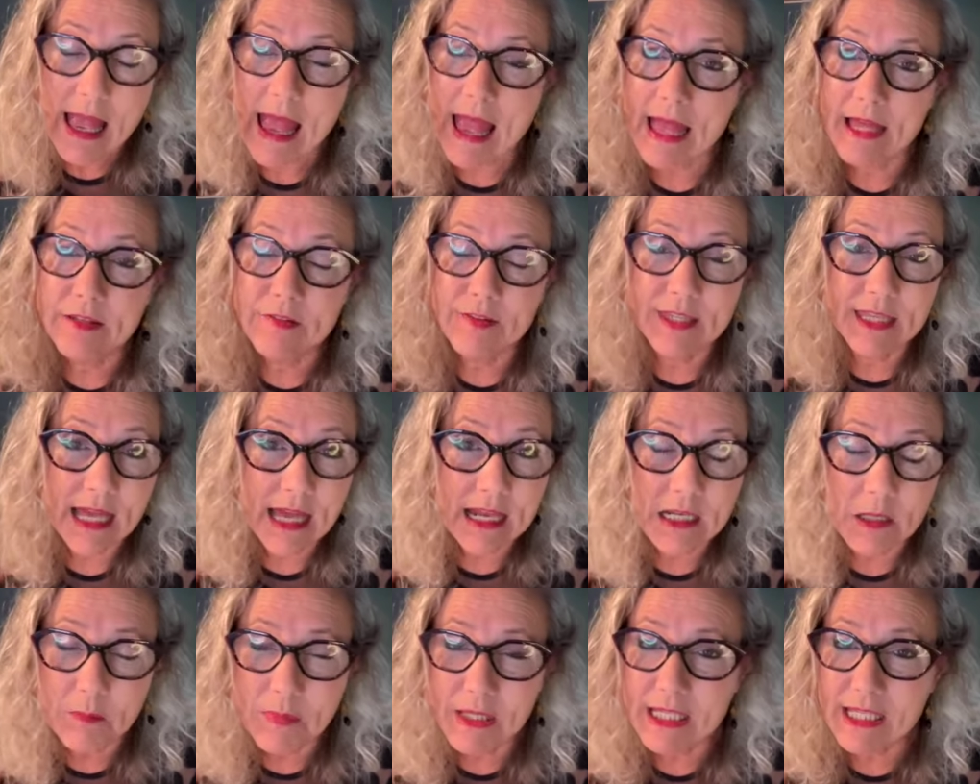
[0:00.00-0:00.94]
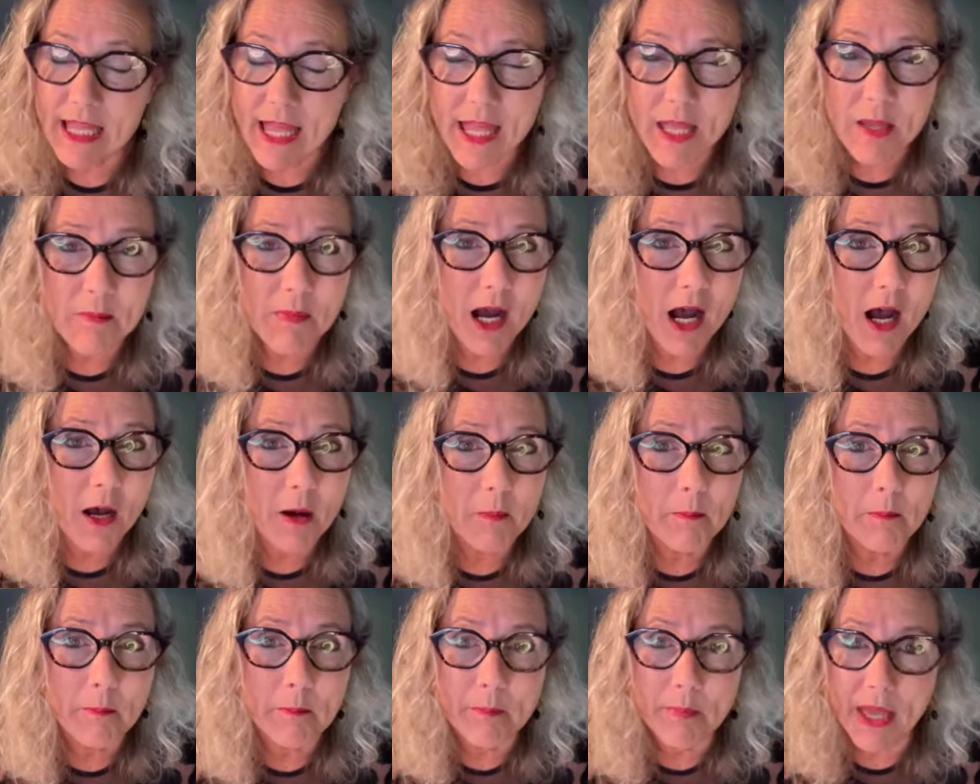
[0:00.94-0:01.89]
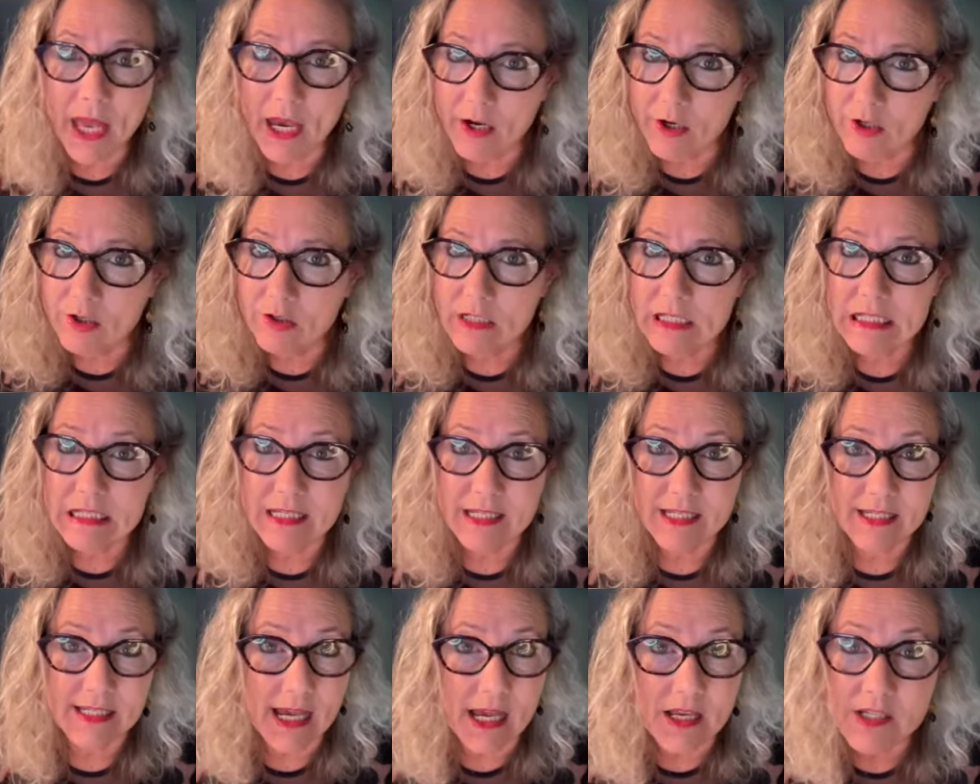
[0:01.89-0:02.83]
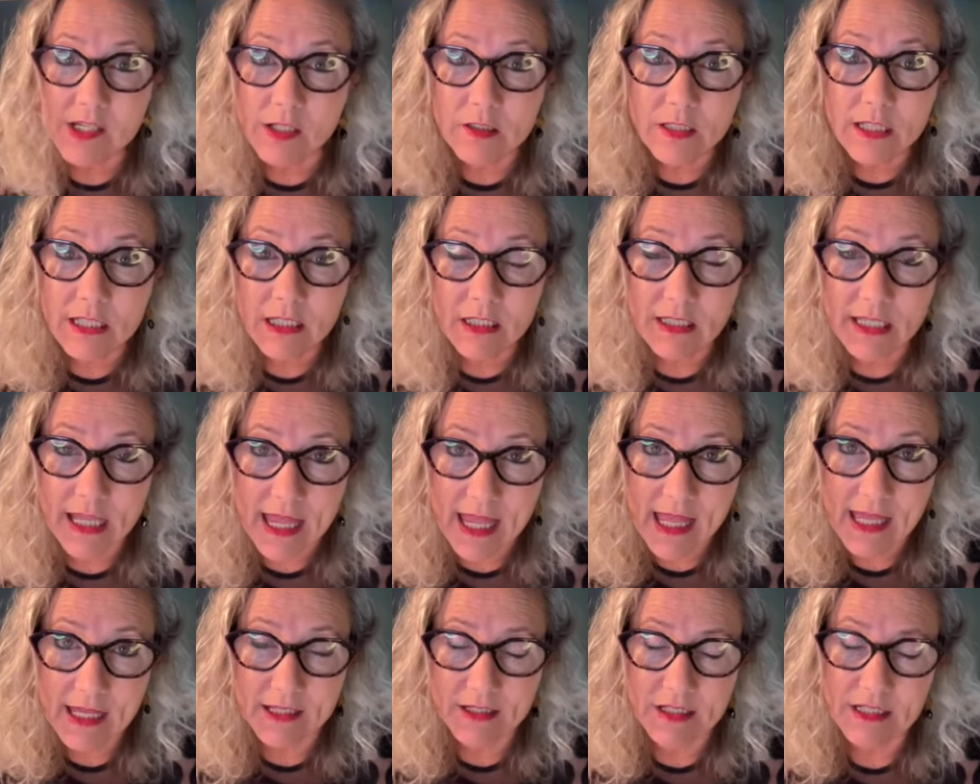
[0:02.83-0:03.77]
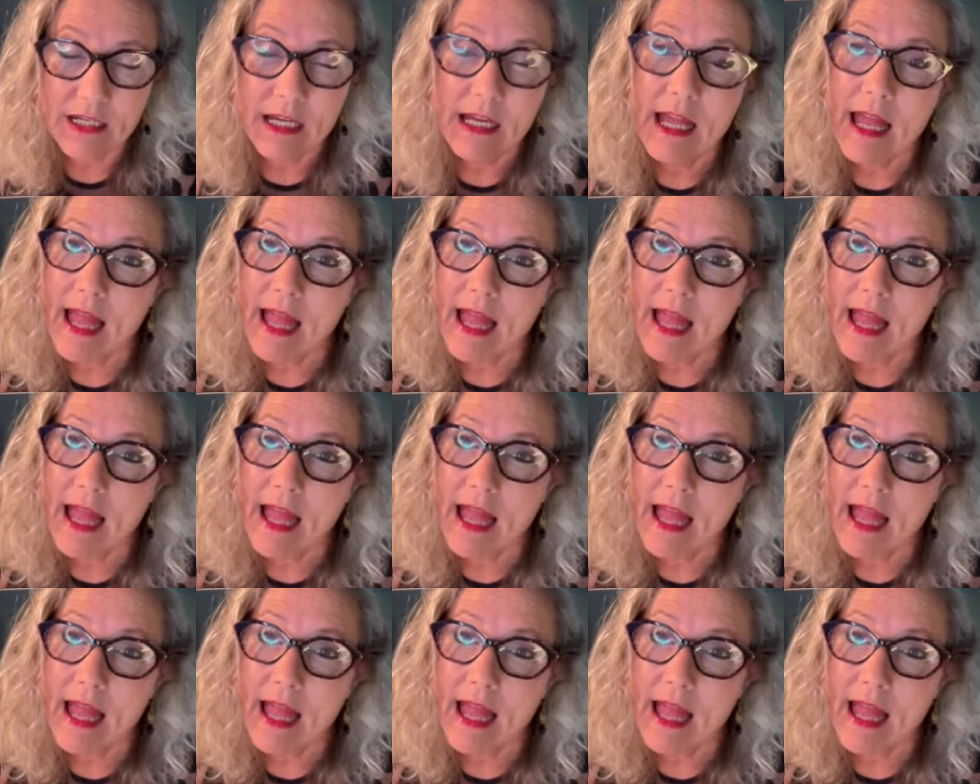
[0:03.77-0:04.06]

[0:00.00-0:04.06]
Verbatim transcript: And then it became a barren, desolate land.